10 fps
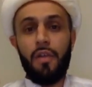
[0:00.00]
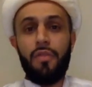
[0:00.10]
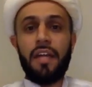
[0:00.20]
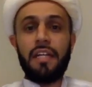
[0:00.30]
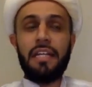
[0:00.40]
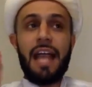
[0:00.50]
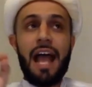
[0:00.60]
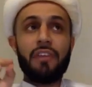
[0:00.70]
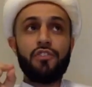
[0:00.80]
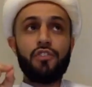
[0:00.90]
That he
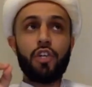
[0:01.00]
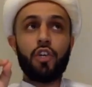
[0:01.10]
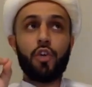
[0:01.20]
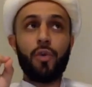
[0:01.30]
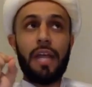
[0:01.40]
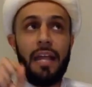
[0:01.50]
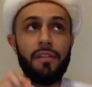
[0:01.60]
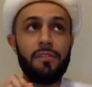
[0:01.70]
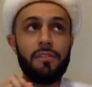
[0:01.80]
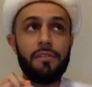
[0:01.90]
has to
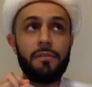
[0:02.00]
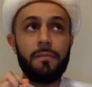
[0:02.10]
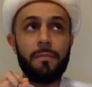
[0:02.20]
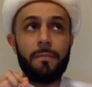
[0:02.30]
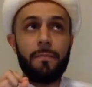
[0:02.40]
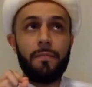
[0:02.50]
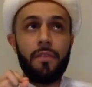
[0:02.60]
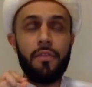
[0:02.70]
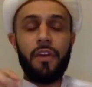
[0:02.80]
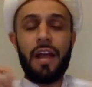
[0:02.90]
create,
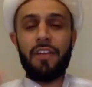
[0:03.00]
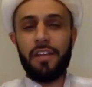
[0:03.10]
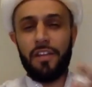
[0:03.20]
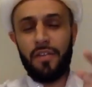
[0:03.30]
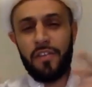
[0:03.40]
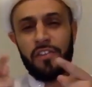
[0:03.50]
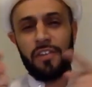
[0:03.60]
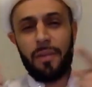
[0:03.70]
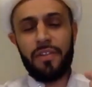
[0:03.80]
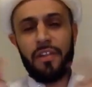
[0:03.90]
there has, and this
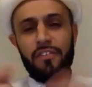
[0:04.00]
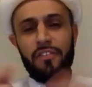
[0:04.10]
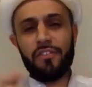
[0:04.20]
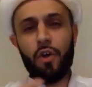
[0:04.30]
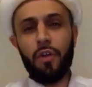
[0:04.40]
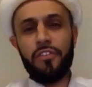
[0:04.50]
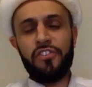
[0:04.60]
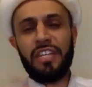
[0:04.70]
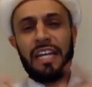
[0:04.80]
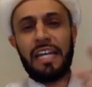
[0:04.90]
is something that's called
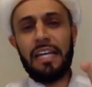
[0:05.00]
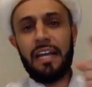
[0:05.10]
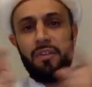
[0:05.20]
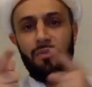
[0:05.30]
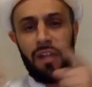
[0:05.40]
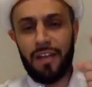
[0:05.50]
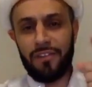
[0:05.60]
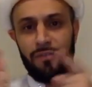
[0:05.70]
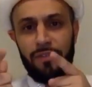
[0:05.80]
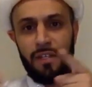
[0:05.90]
sinhia in
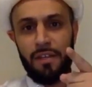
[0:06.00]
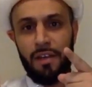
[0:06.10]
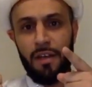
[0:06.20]
philosophy.